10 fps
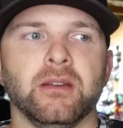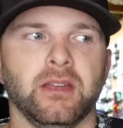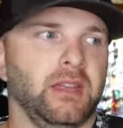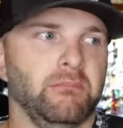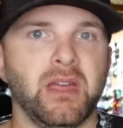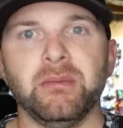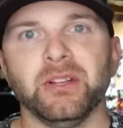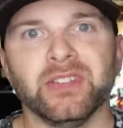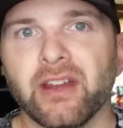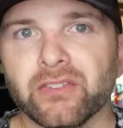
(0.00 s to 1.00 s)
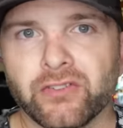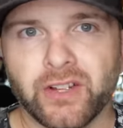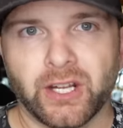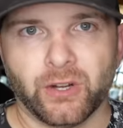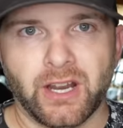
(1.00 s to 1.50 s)
And maybe you'll never
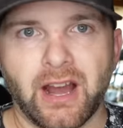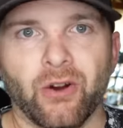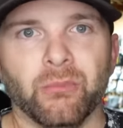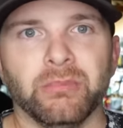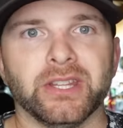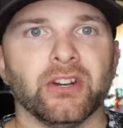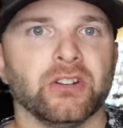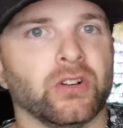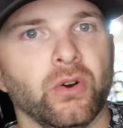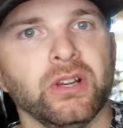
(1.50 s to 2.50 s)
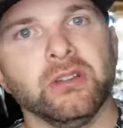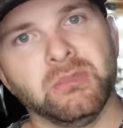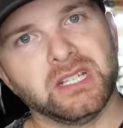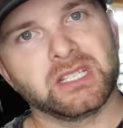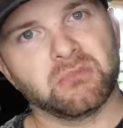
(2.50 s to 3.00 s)
figure it out, but there are going to
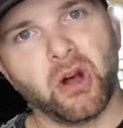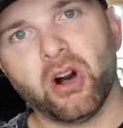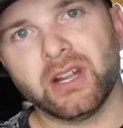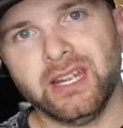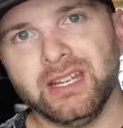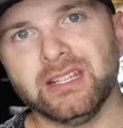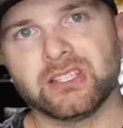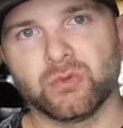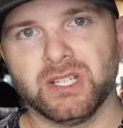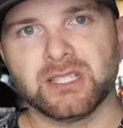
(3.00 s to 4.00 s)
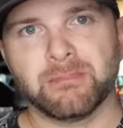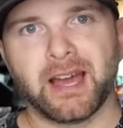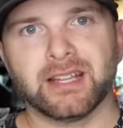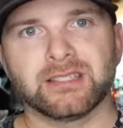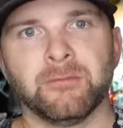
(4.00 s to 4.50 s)
be small key sweet
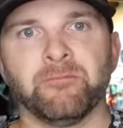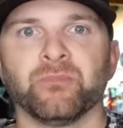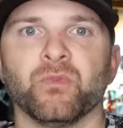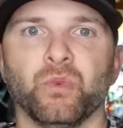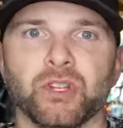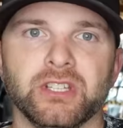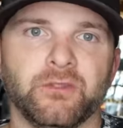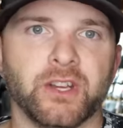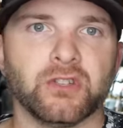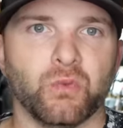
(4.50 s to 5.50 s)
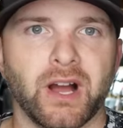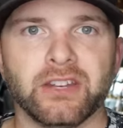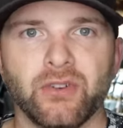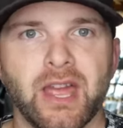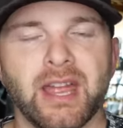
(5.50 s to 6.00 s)
spots where these fish
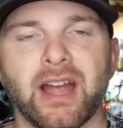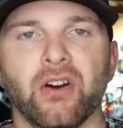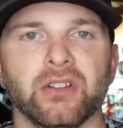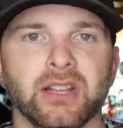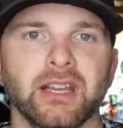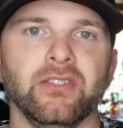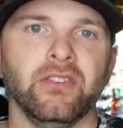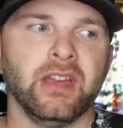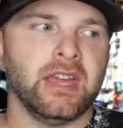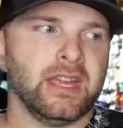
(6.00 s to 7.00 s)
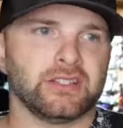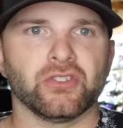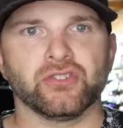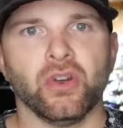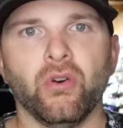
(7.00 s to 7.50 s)
want to hang out and live. And
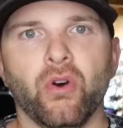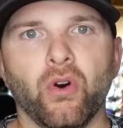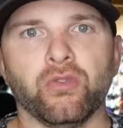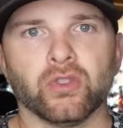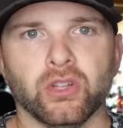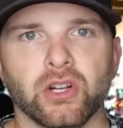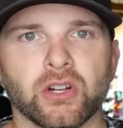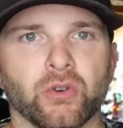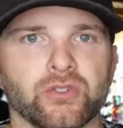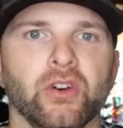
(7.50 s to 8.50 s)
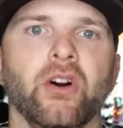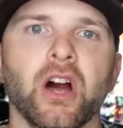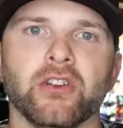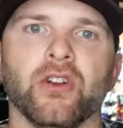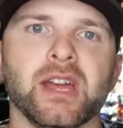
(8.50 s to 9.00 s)
so don't overlook or don't
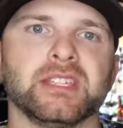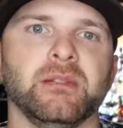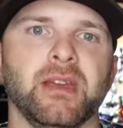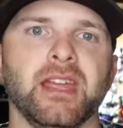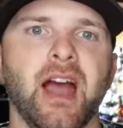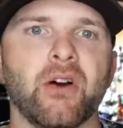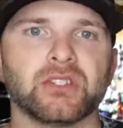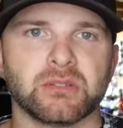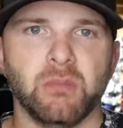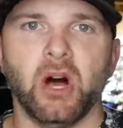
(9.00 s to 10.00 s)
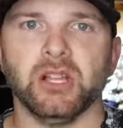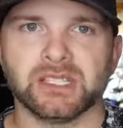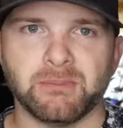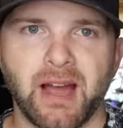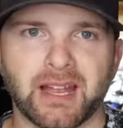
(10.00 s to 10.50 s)
underestimate how small
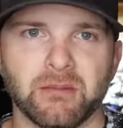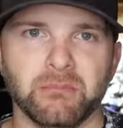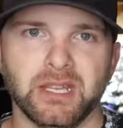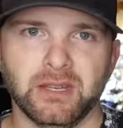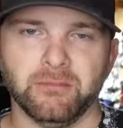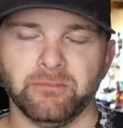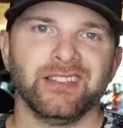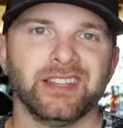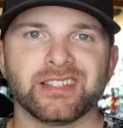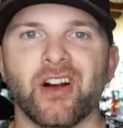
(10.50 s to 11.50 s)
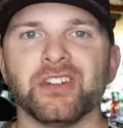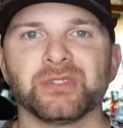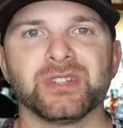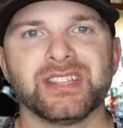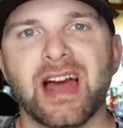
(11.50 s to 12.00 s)
a spot can be. This
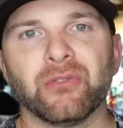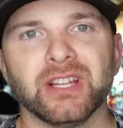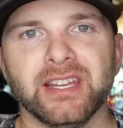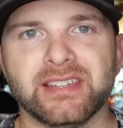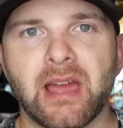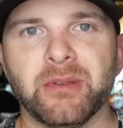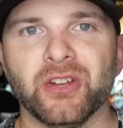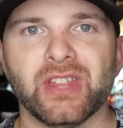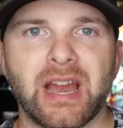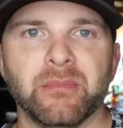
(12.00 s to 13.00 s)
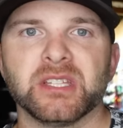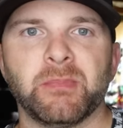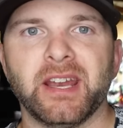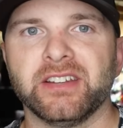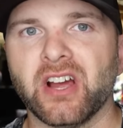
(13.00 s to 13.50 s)
also is not really a time of year that I'm going to
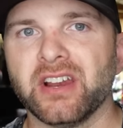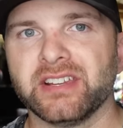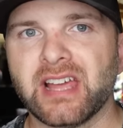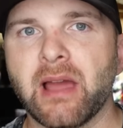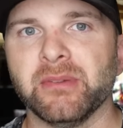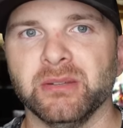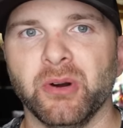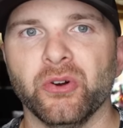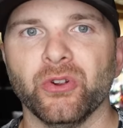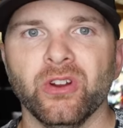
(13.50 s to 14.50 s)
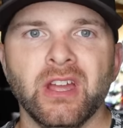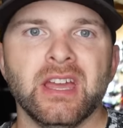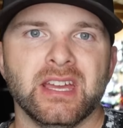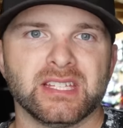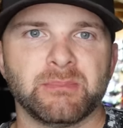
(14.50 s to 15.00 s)
spend a ton of time on the motor,
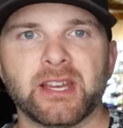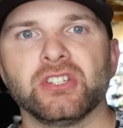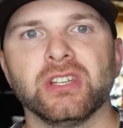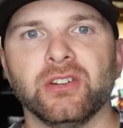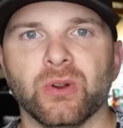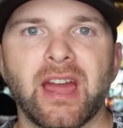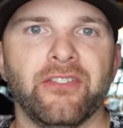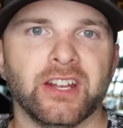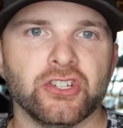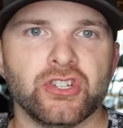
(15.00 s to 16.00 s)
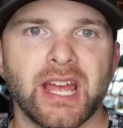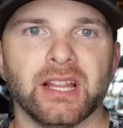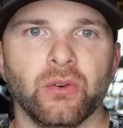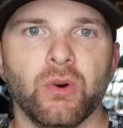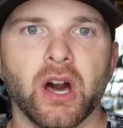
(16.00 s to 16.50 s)
especially graphing in
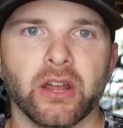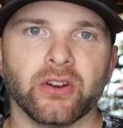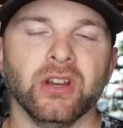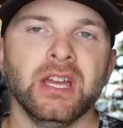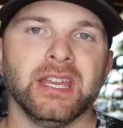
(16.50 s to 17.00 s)
shallow water.